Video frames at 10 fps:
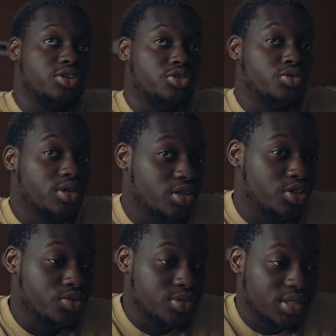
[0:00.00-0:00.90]
You could
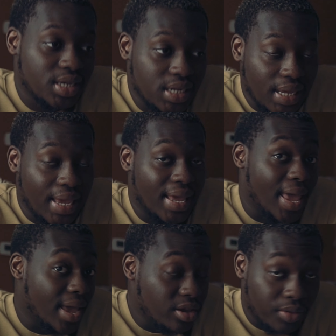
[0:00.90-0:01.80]
use it
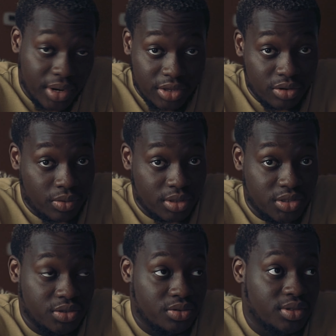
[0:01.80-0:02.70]
any way that you want
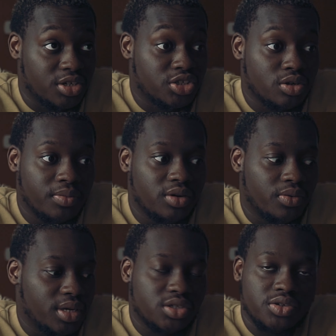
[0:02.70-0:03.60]
to. There's so many
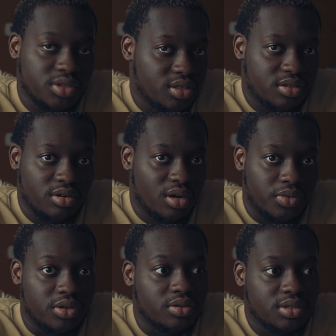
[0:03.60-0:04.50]
ways to use
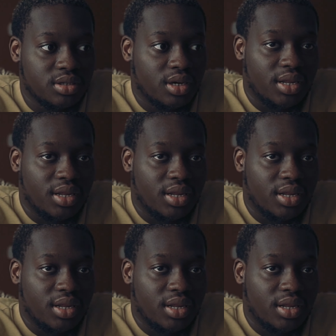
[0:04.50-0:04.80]
Instagram Reels.